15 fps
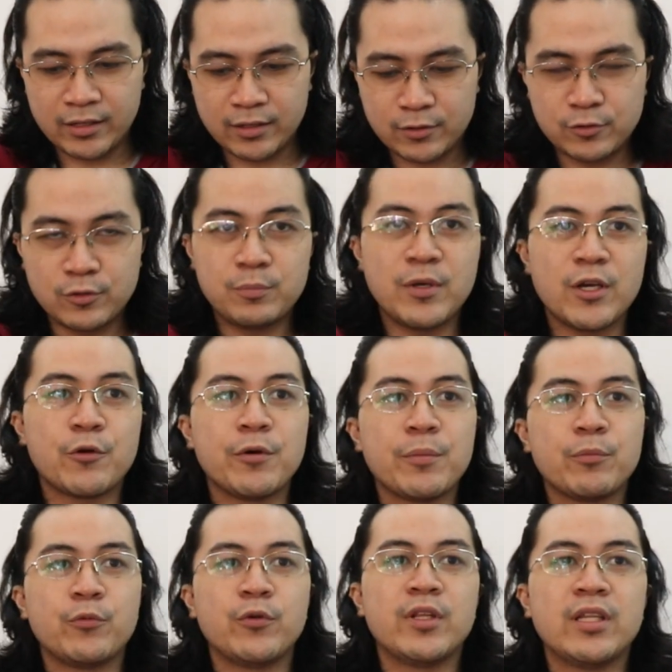could be
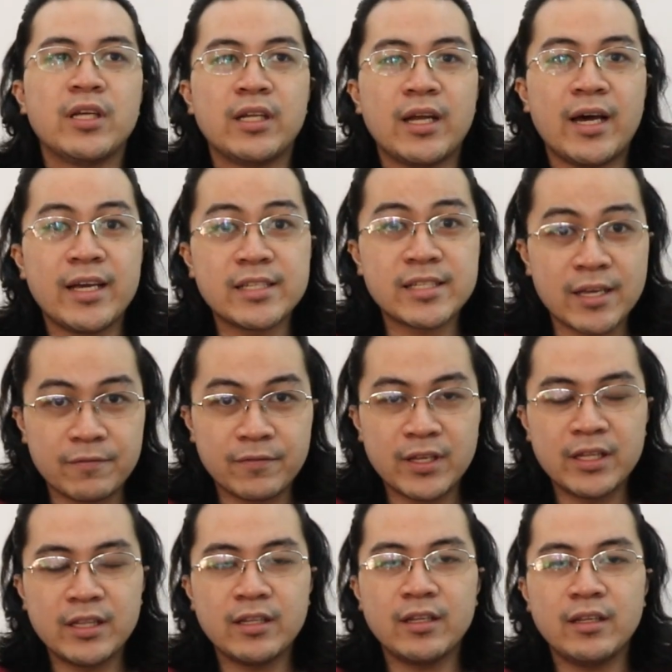equipped with an
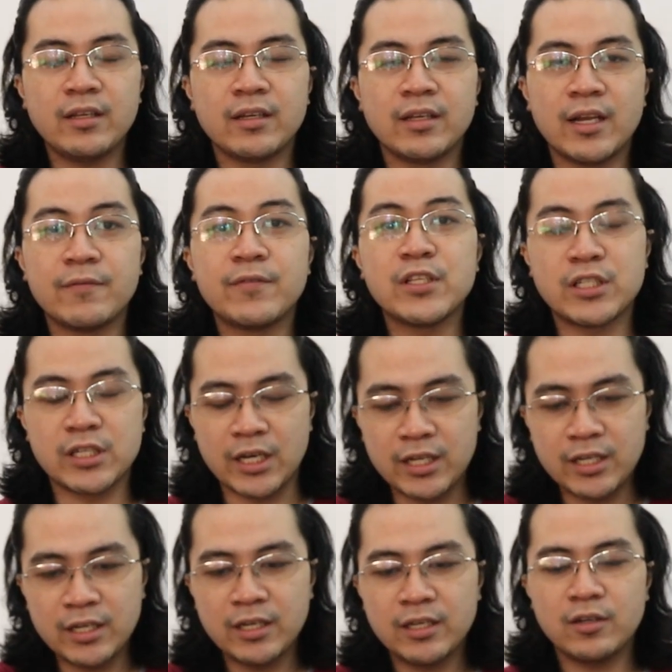i7 11th
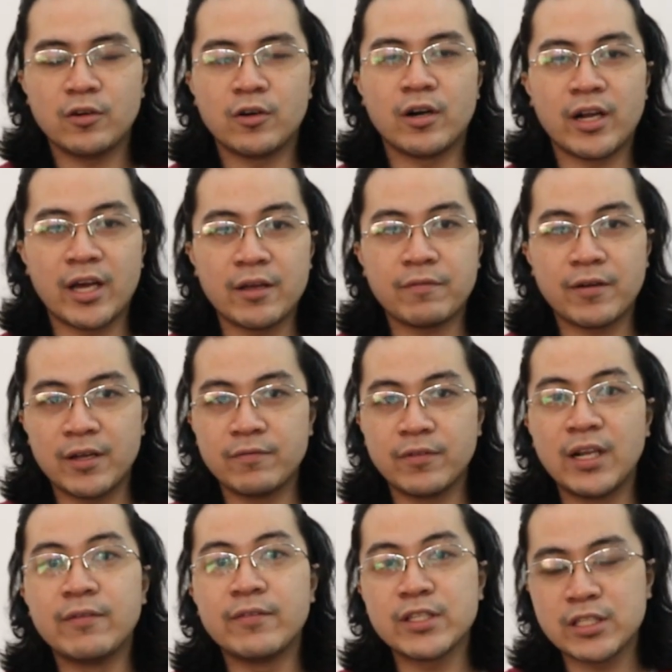gen or an i5
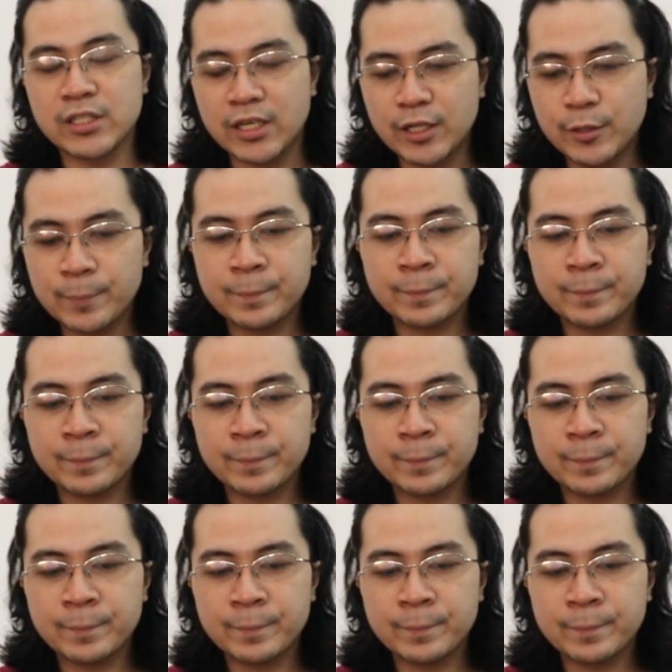11th gen,